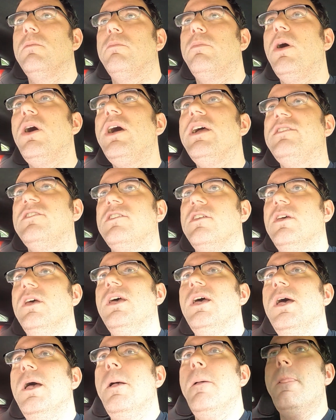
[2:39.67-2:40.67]
But
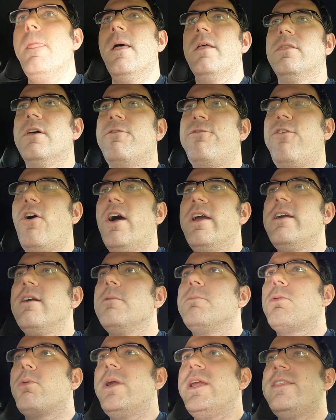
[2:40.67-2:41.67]
the
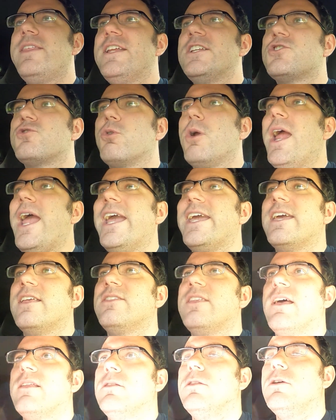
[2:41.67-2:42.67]
fire-breathing dragon that